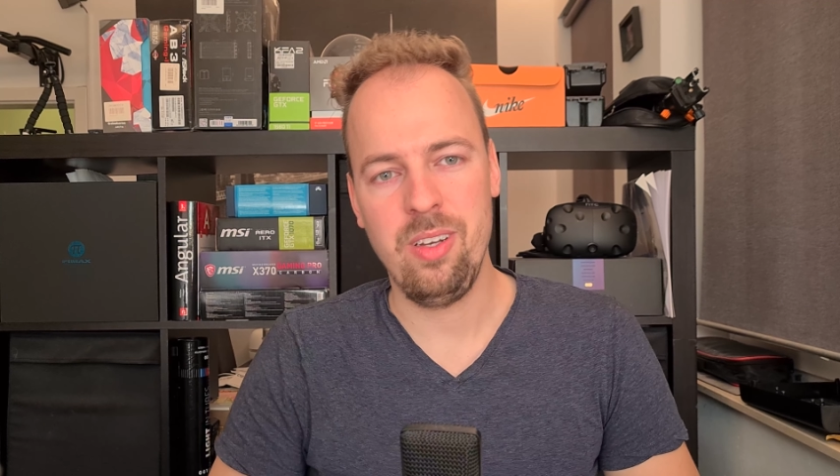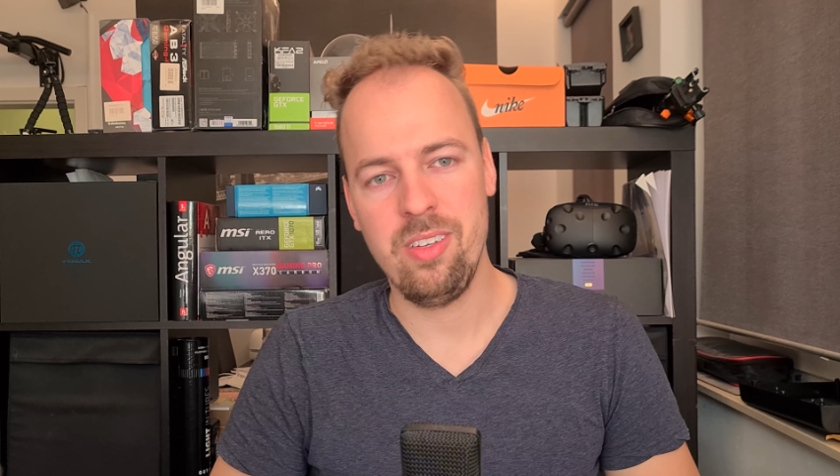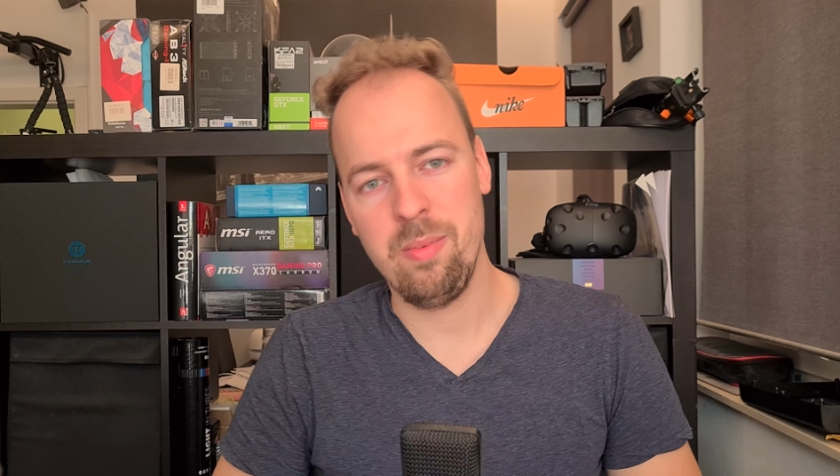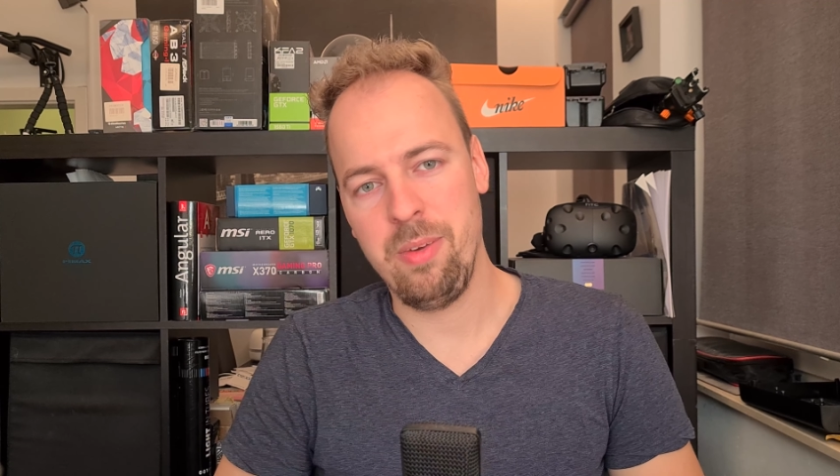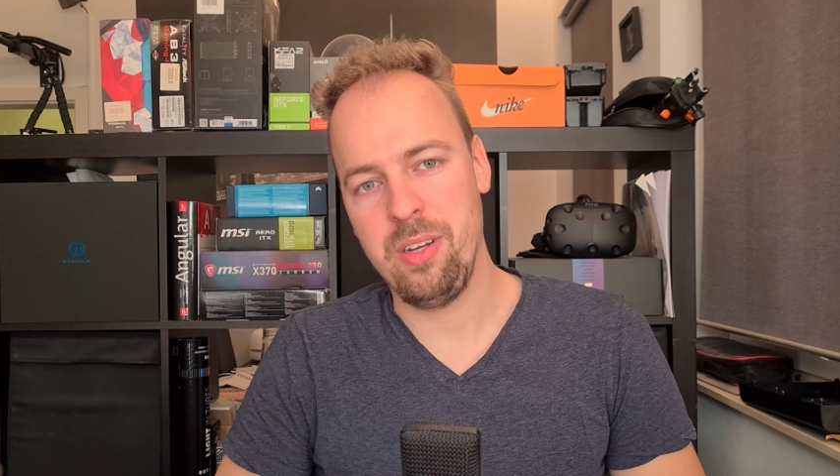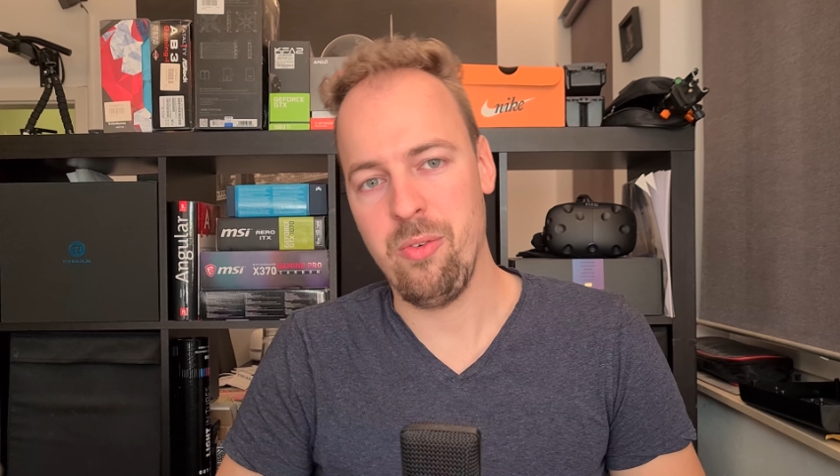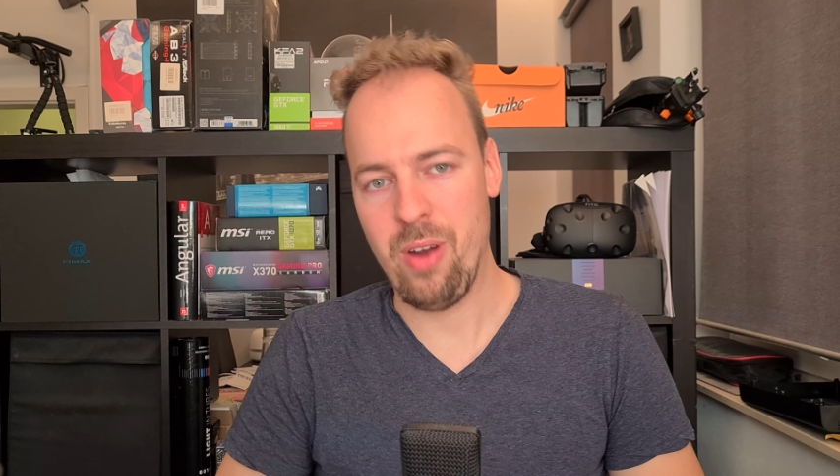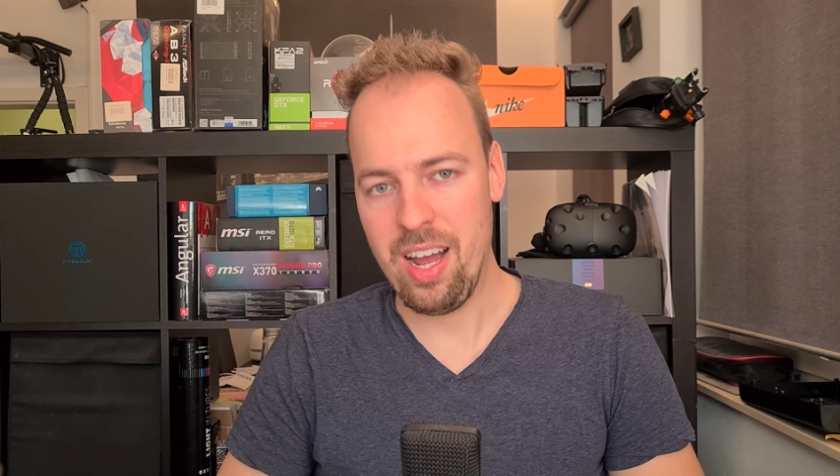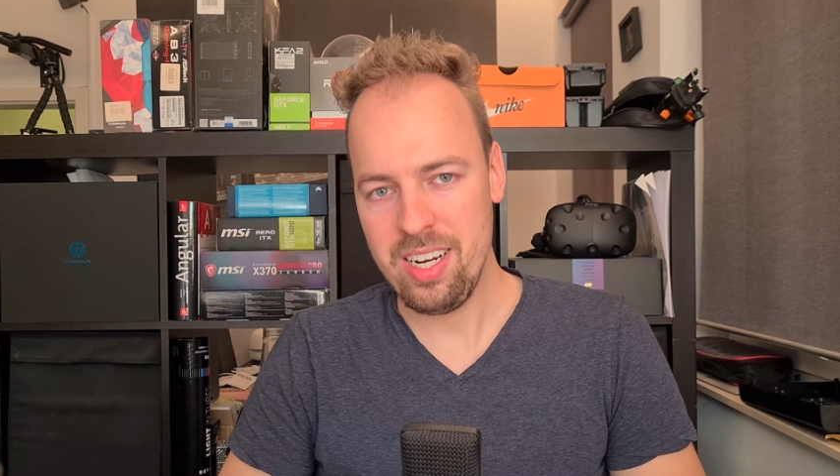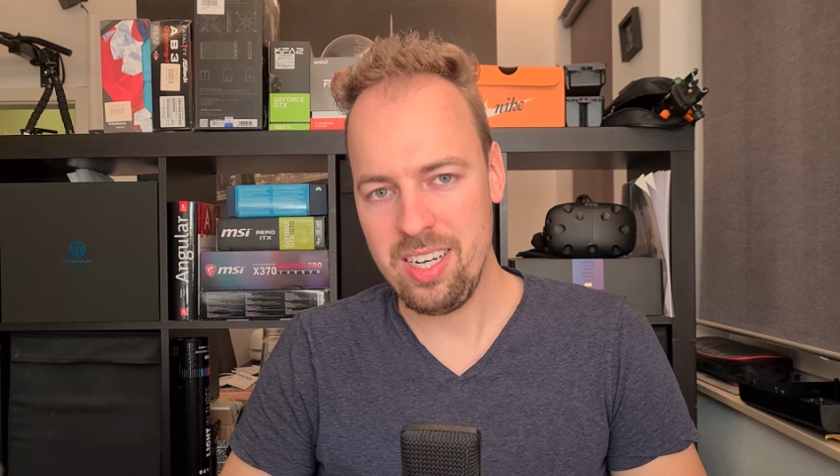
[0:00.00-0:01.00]
is a bit
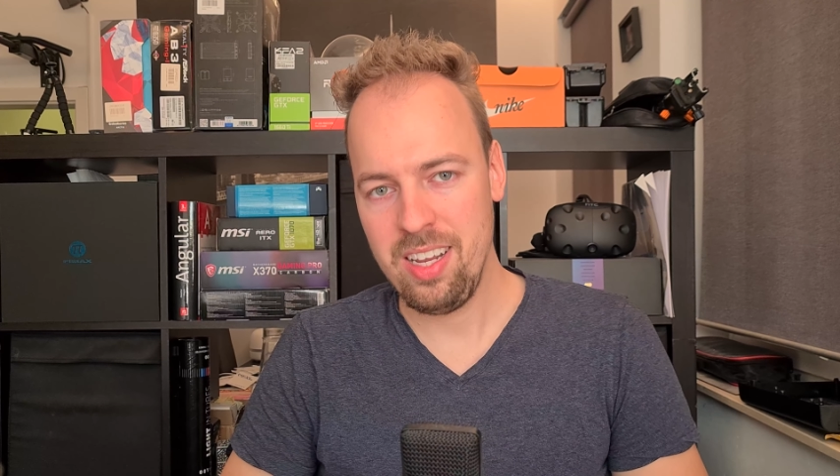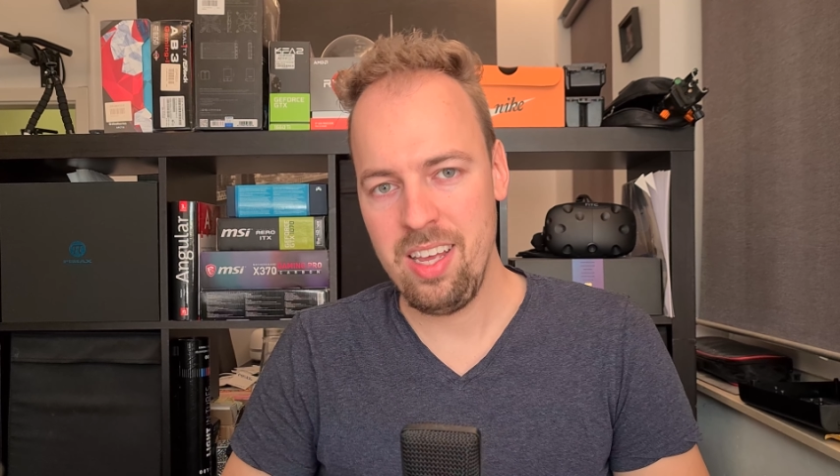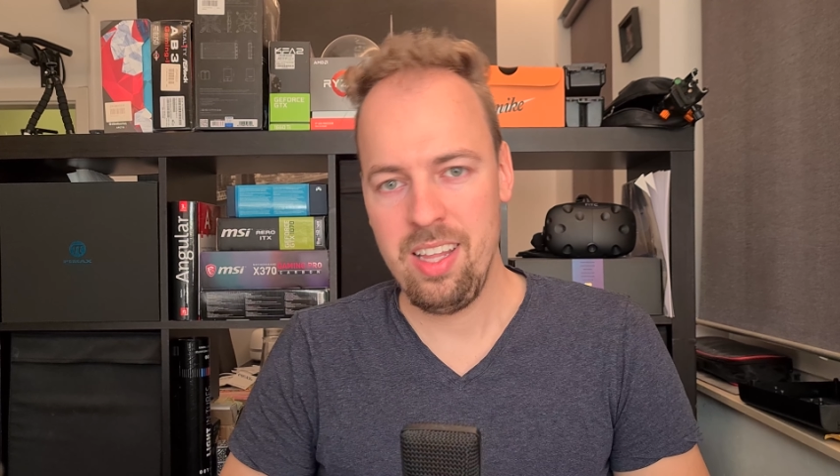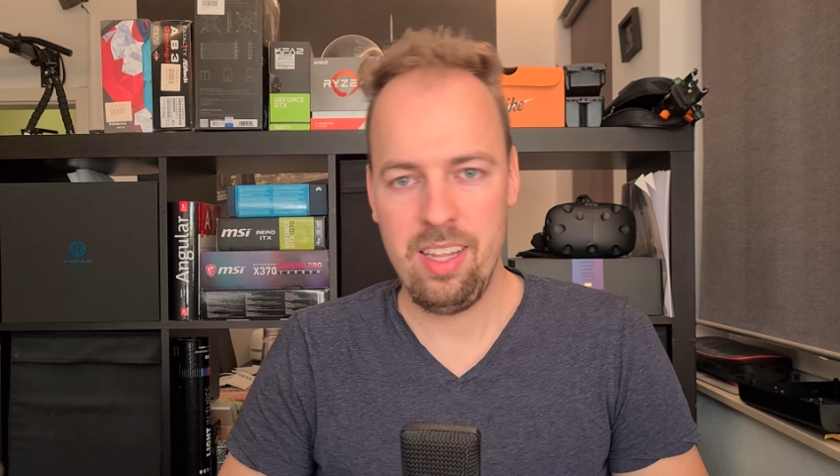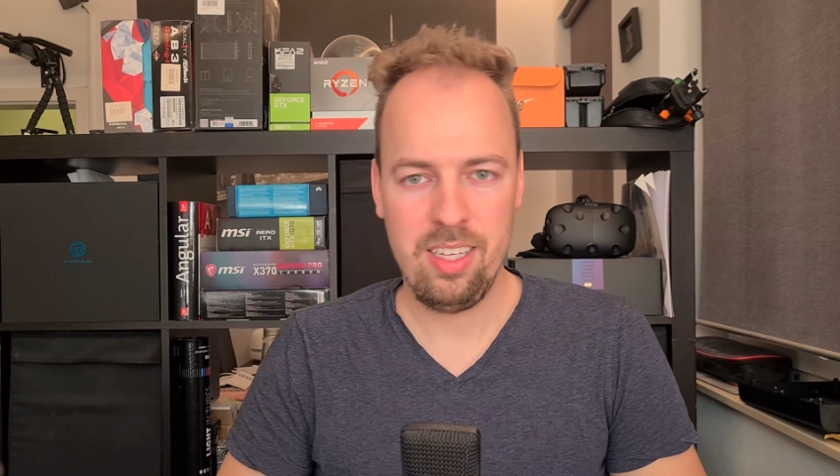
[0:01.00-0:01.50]
rushed, this